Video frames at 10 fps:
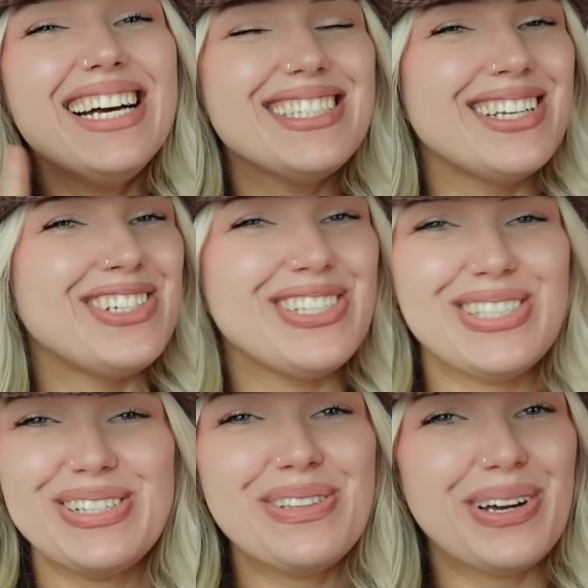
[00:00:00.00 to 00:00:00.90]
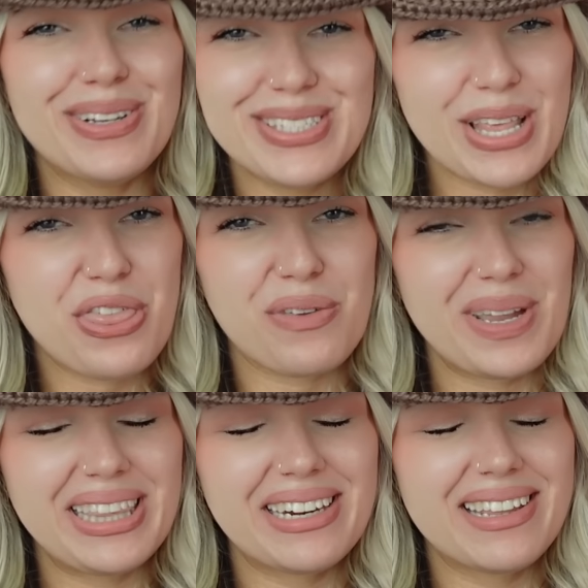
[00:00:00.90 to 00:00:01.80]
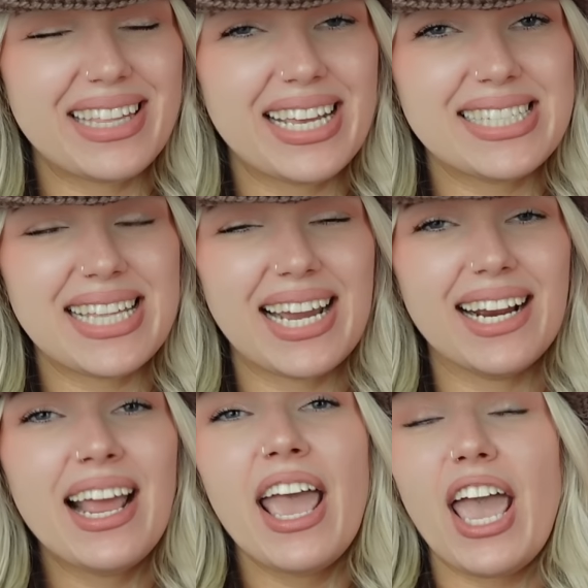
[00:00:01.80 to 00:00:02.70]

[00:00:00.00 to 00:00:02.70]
So just do those 3 little things there.